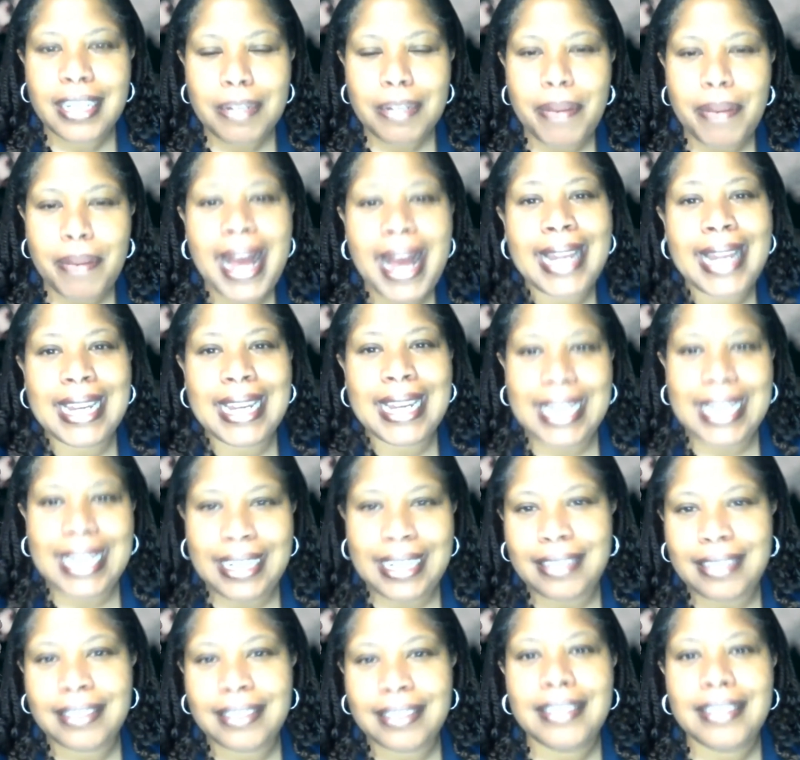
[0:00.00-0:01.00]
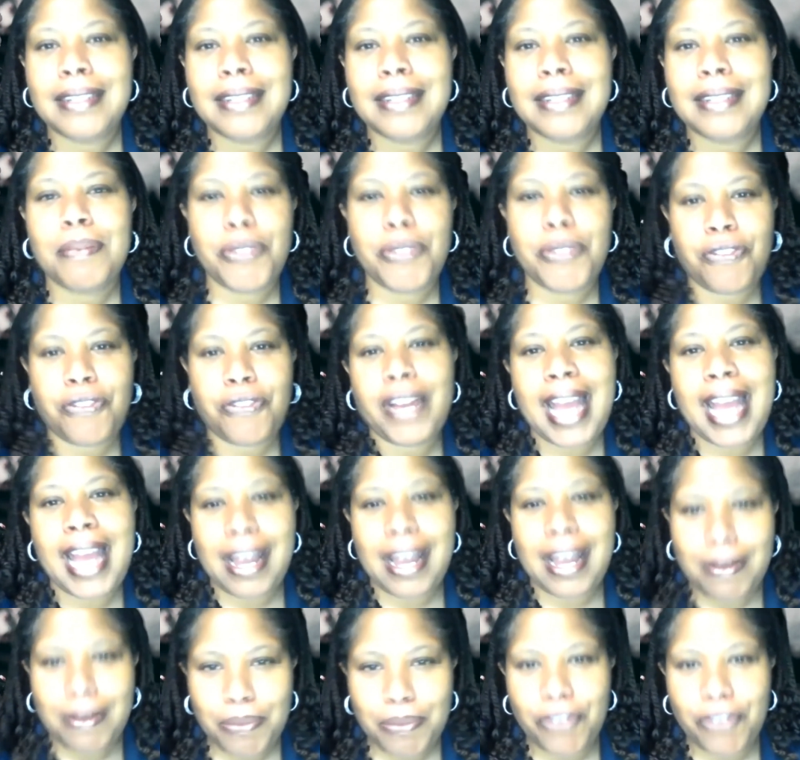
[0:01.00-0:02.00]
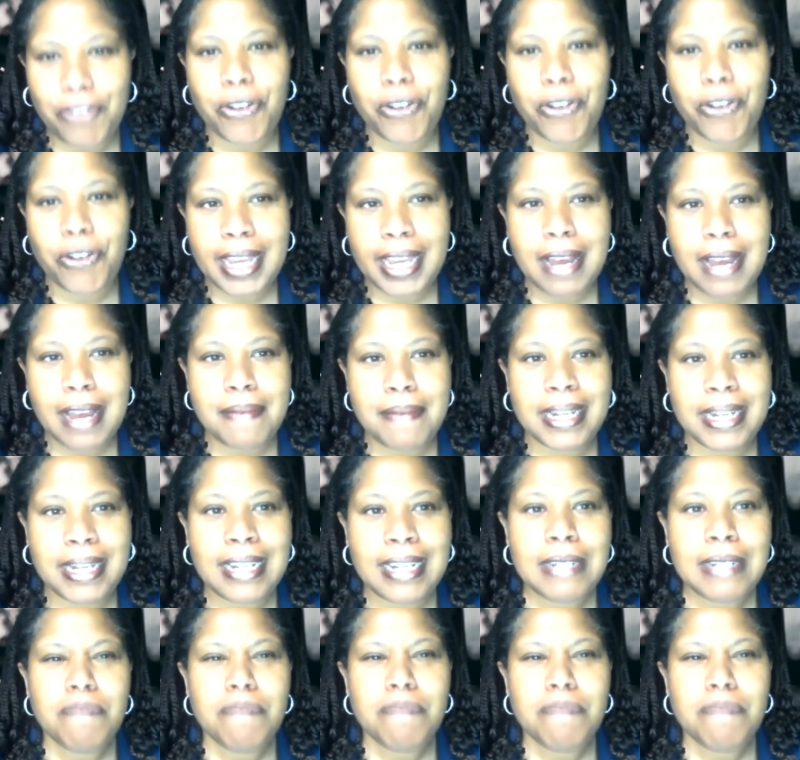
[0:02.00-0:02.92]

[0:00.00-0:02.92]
buy in bef- before they come in.